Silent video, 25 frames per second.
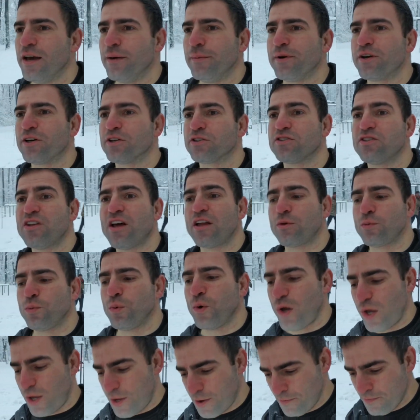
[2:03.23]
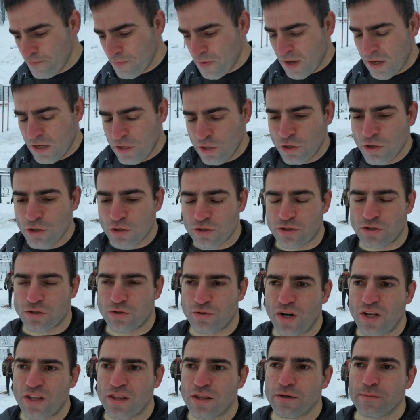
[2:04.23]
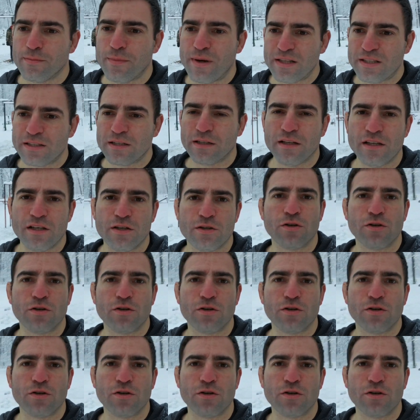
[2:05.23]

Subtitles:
Because that way, you're going to strengthen mentally.